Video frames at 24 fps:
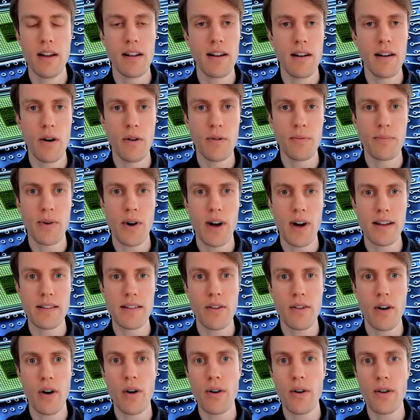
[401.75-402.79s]
low-price
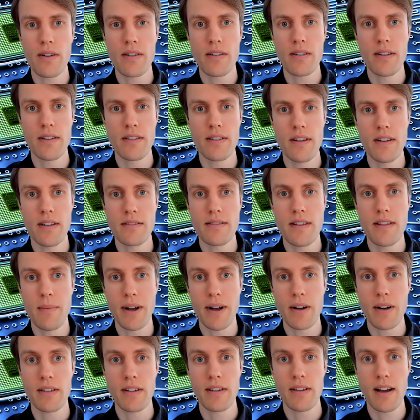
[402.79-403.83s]
car
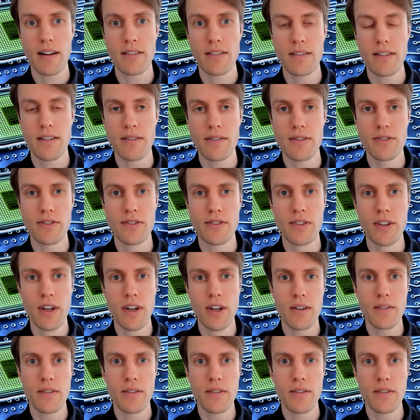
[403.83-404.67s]
semiconductors,